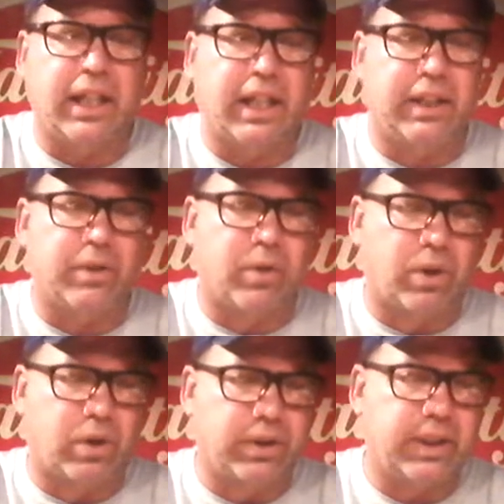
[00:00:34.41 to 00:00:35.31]
in the
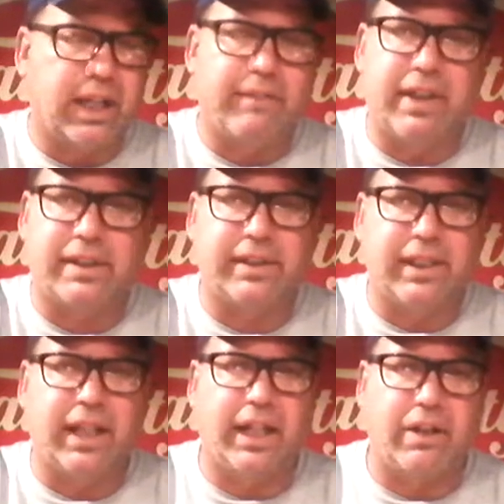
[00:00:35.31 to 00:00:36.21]
world. I've not
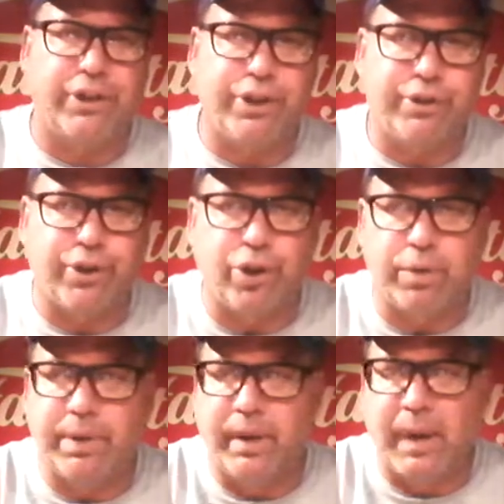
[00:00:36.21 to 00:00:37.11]
seen anything on
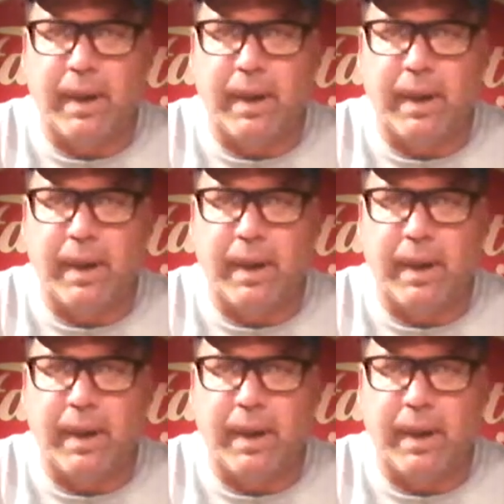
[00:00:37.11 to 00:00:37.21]
YouTube,